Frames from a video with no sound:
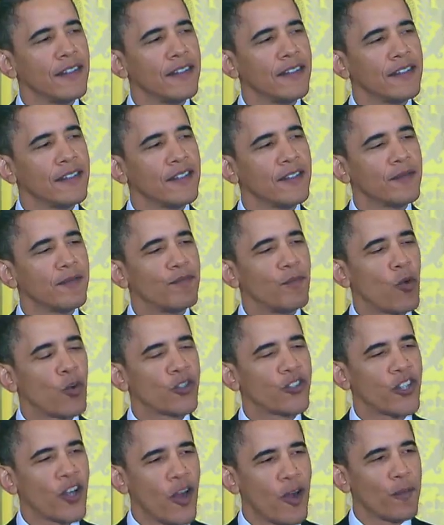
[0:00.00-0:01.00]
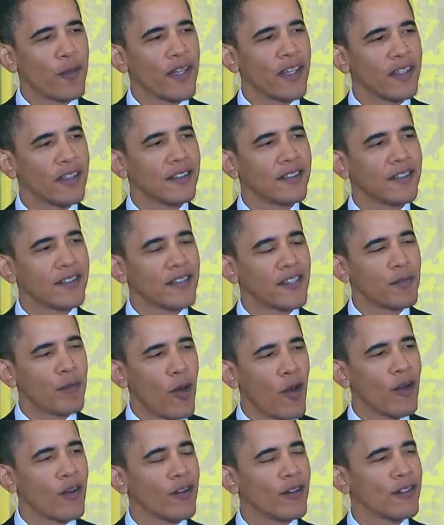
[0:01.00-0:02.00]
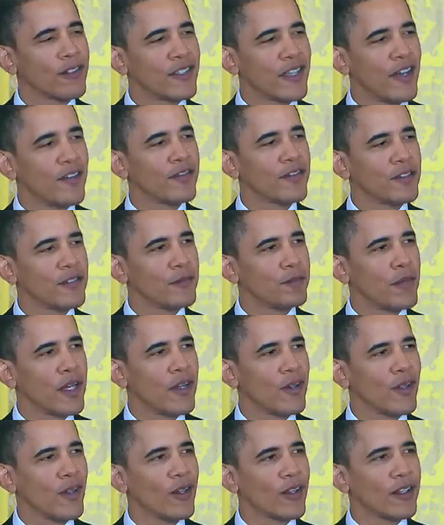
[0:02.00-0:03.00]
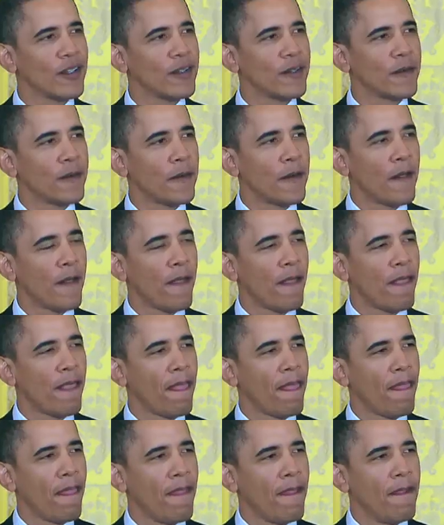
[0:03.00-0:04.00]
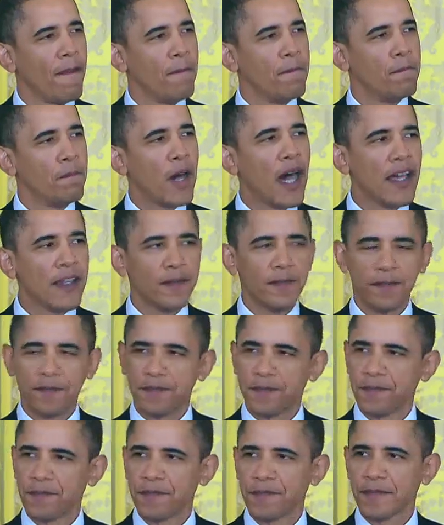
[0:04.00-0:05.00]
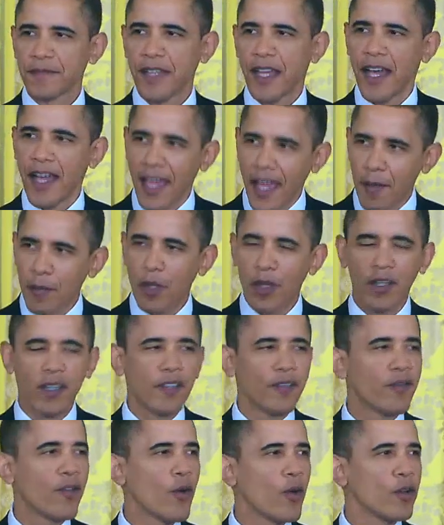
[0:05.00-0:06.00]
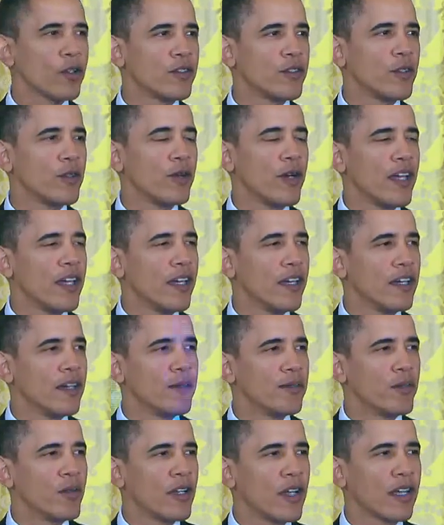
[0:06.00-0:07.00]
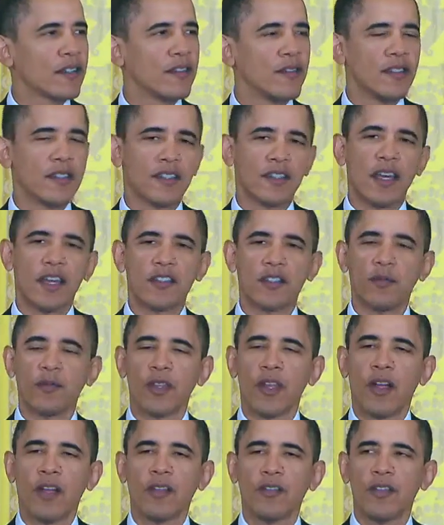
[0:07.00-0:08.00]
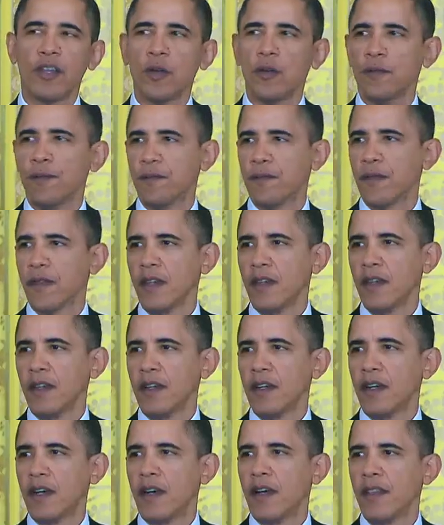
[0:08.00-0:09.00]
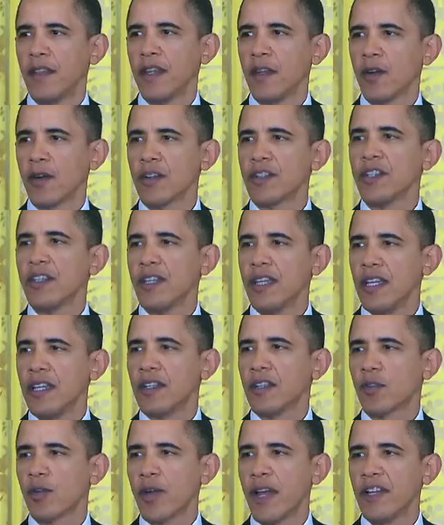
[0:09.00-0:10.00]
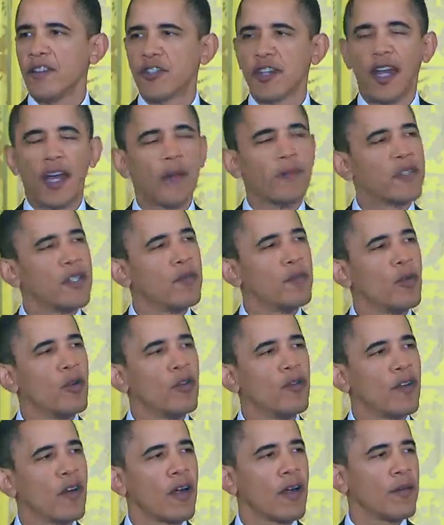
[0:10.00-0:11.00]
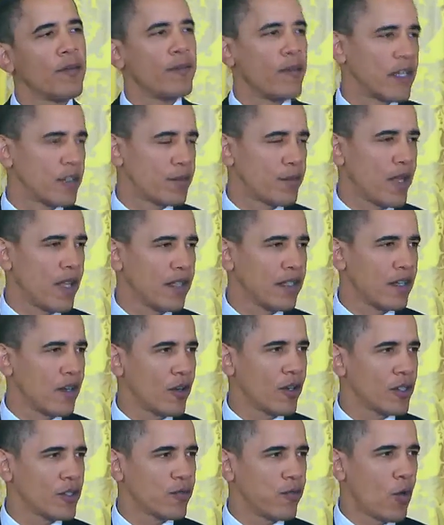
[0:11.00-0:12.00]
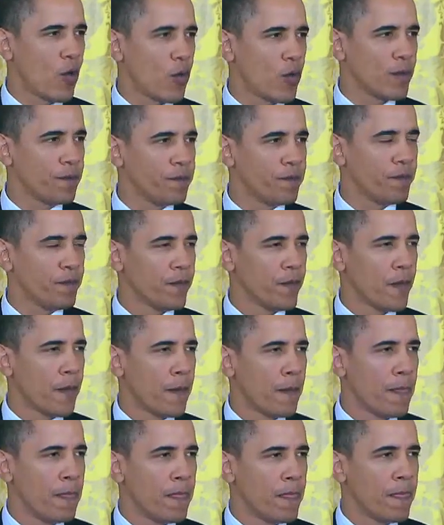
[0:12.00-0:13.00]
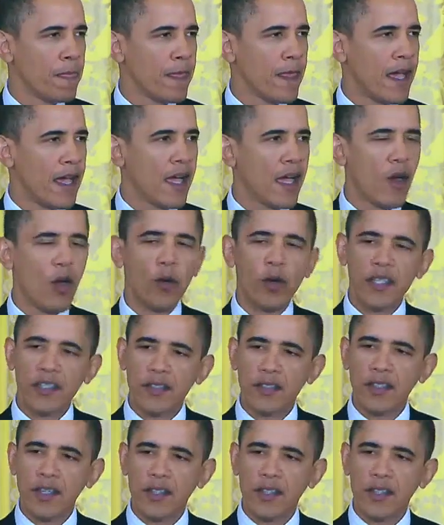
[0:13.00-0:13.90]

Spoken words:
She's more charming, smarter, tougher, better looking. But I am looking forward to a productive discussion with all of you on the urgent need to create jobs and move our metropolitan areas forward. I always